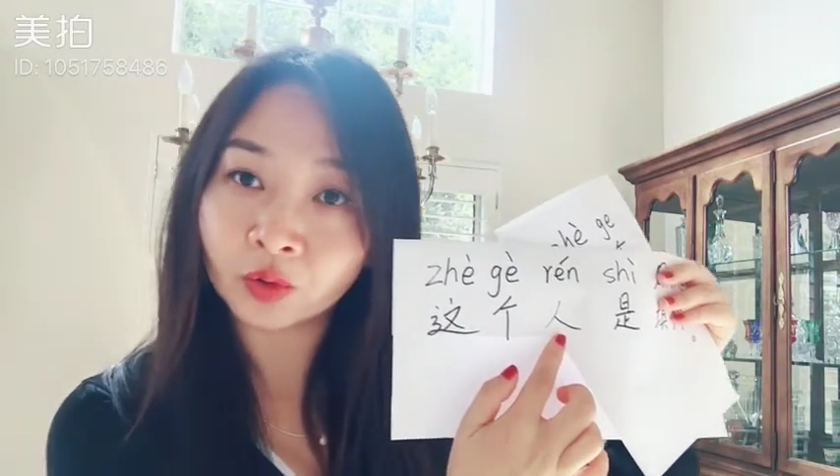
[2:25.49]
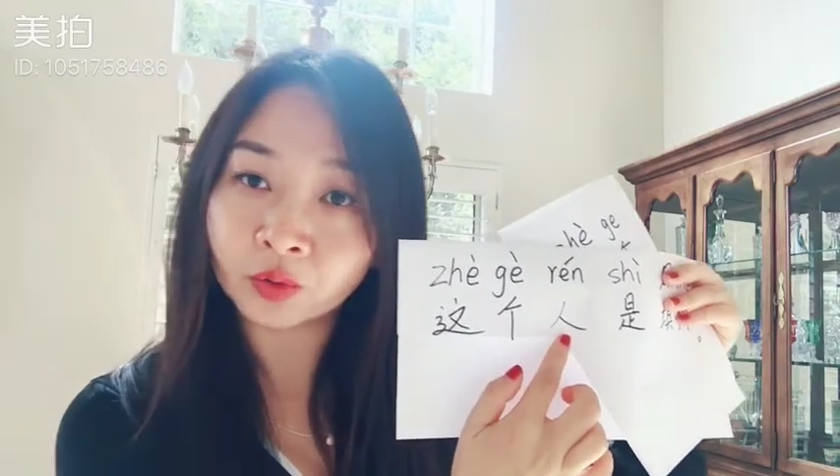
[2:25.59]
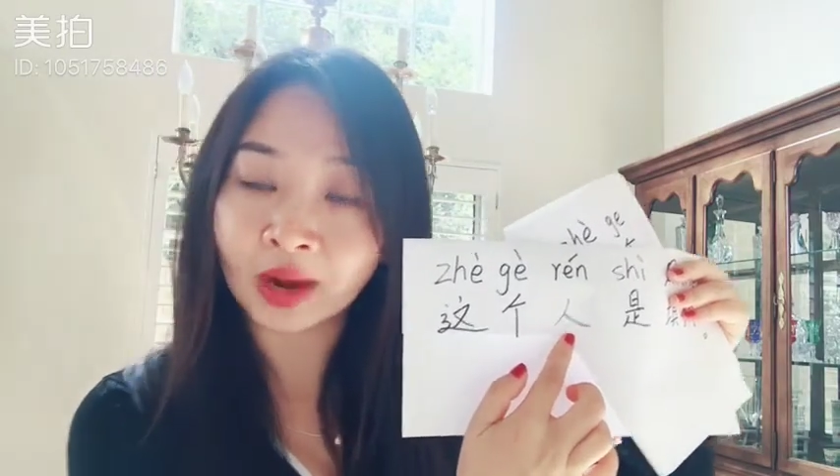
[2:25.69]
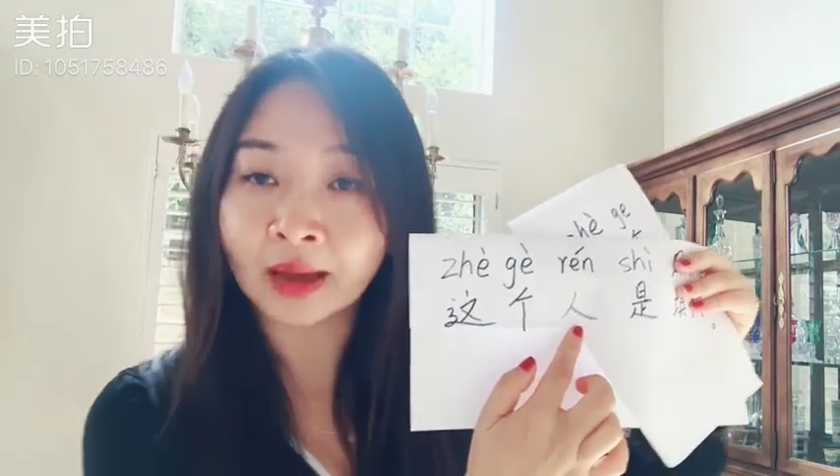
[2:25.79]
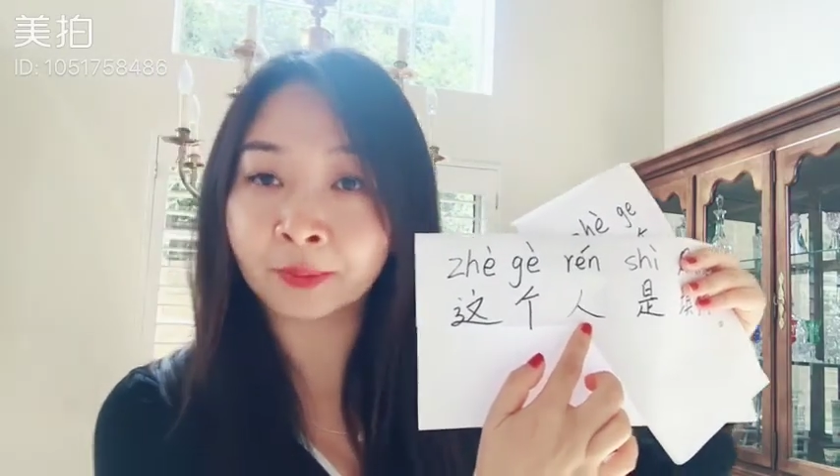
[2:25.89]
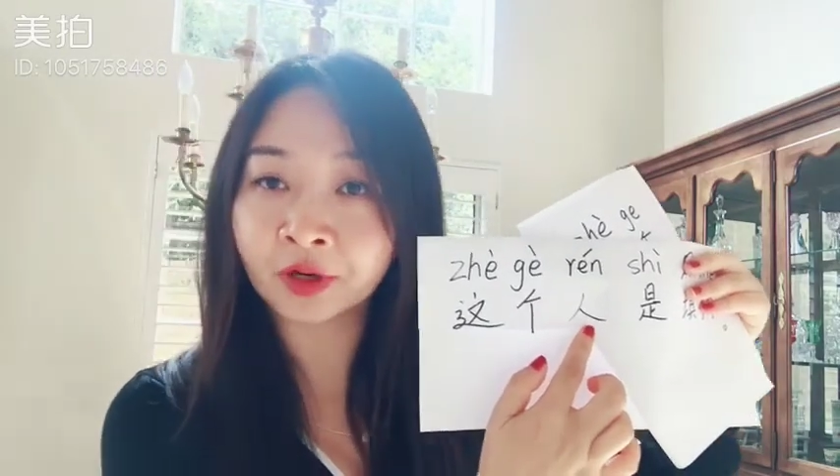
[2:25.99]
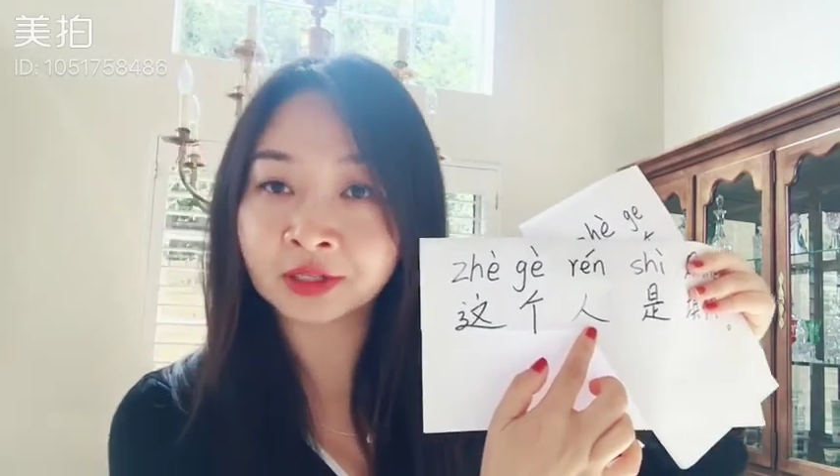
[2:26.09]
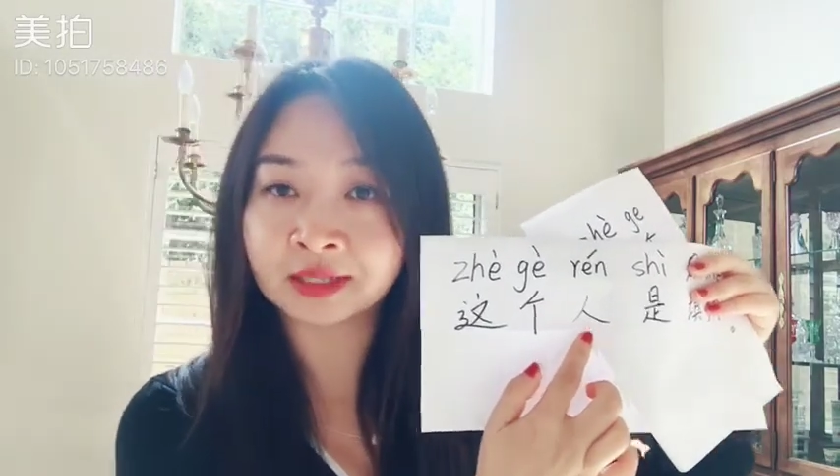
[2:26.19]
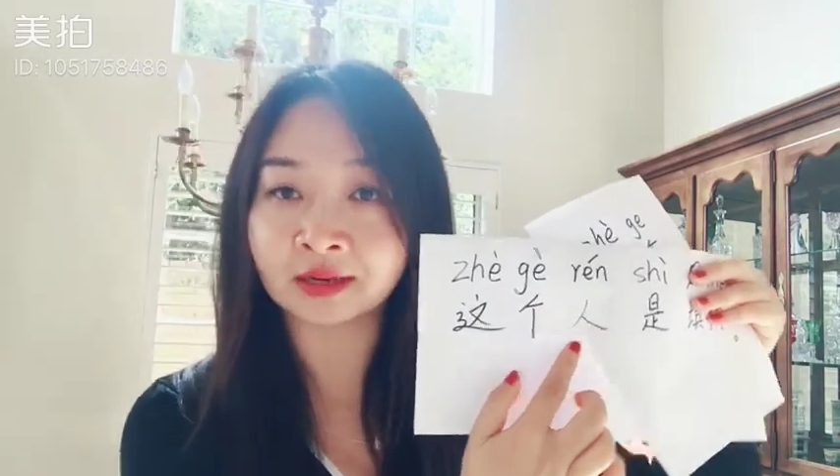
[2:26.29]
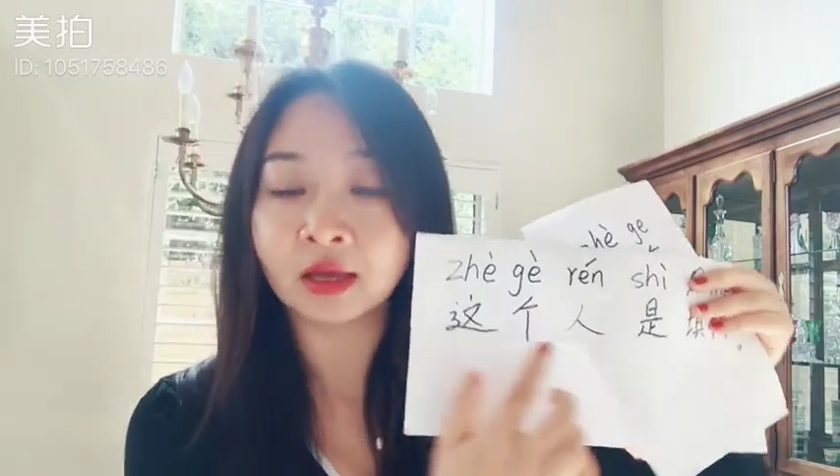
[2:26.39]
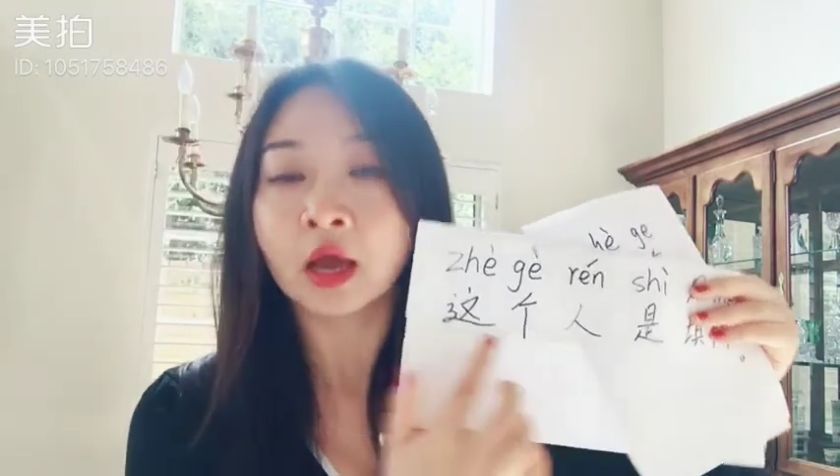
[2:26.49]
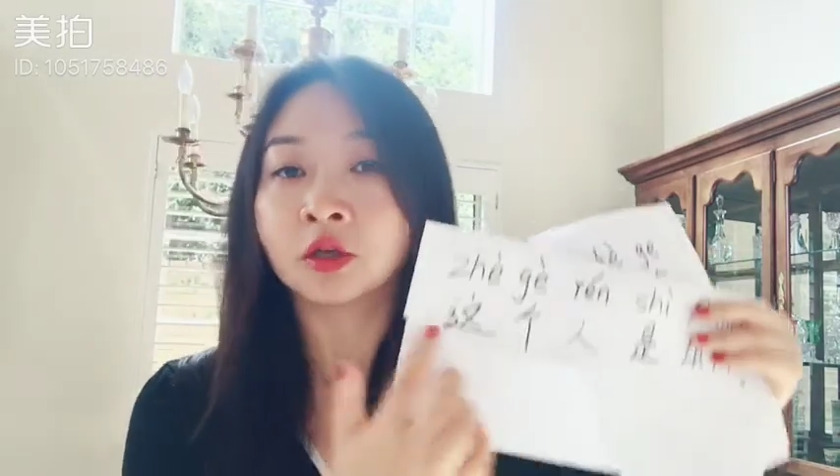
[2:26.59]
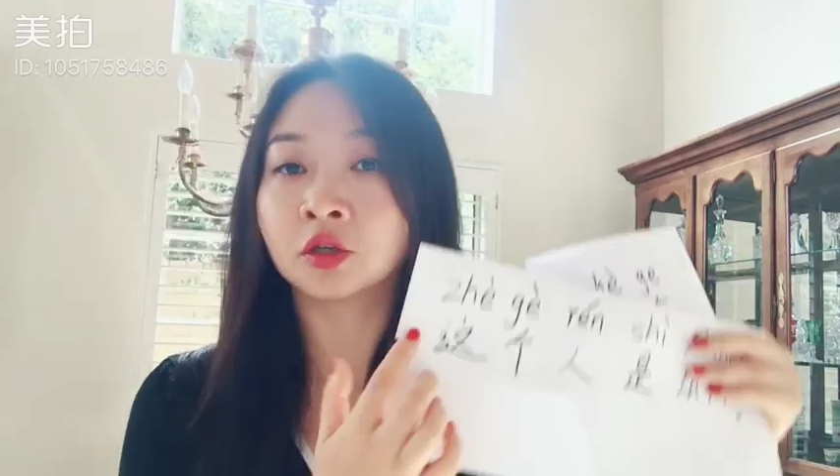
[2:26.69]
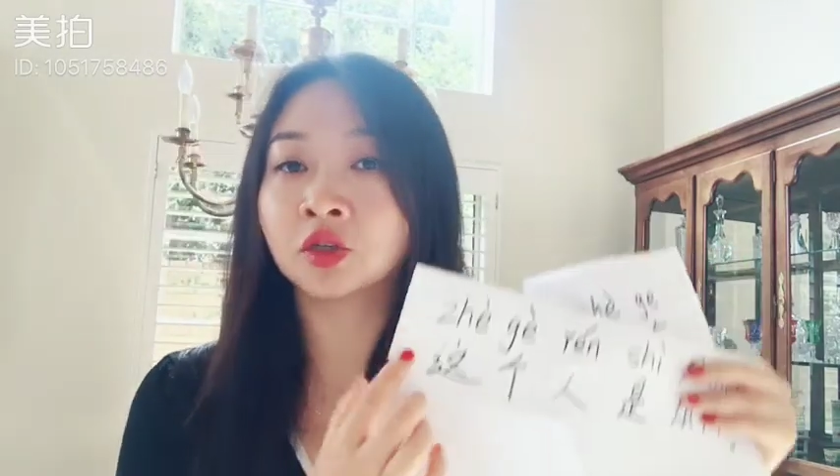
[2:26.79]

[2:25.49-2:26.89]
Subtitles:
Right, person. So